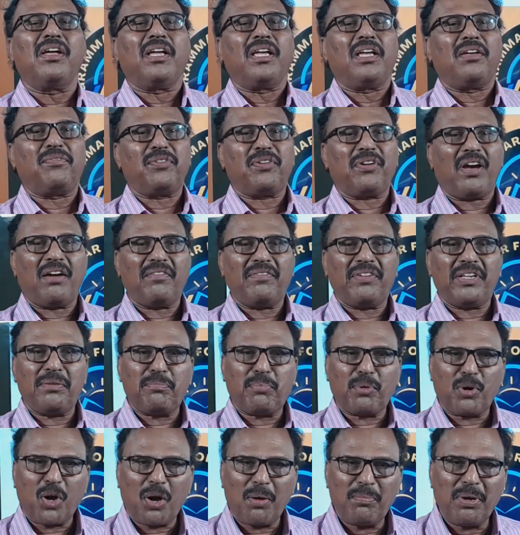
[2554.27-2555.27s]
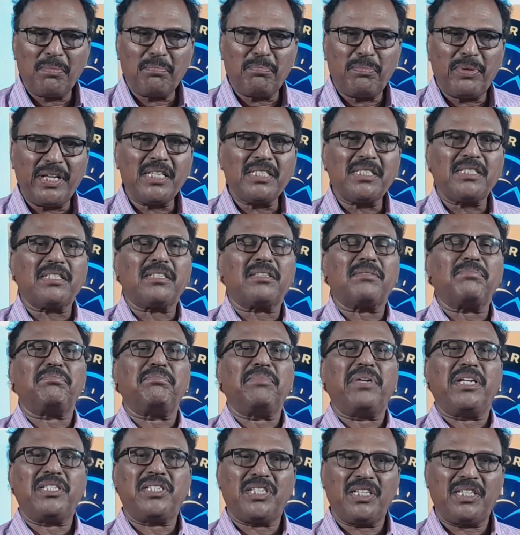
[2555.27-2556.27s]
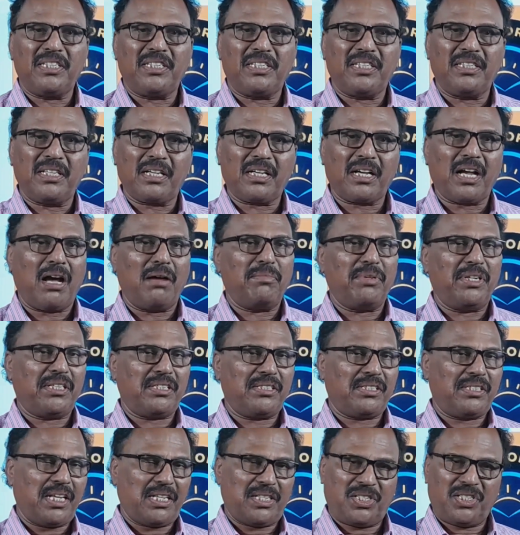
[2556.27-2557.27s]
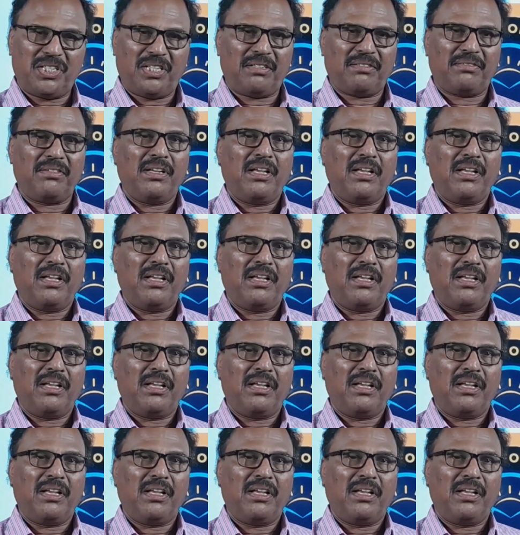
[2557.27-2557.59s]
If you have any problem, please mention it in the comment section.